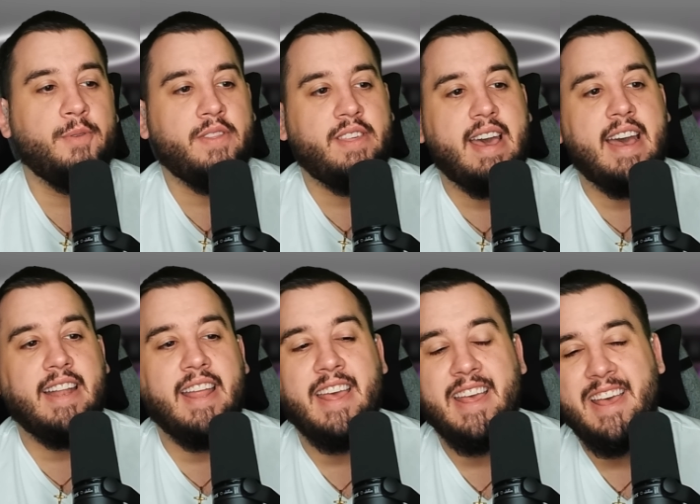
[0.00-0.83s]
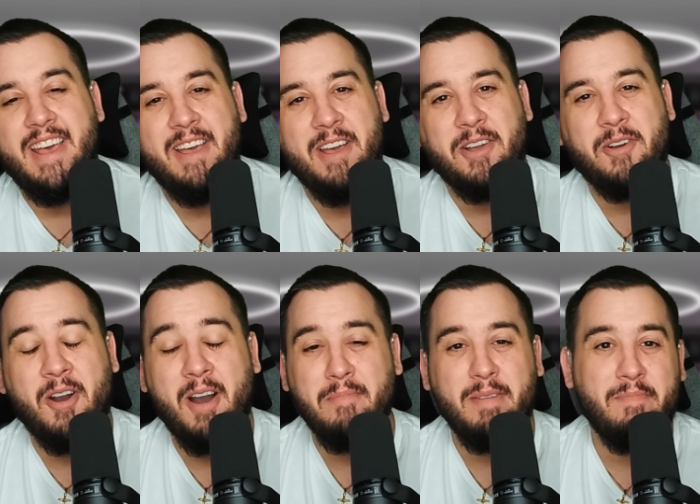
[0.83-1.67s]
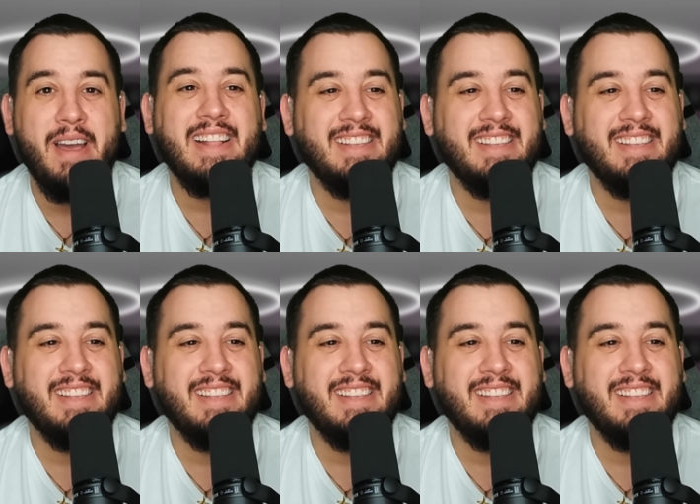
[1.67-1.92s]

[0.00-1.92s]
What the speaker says: that coming back to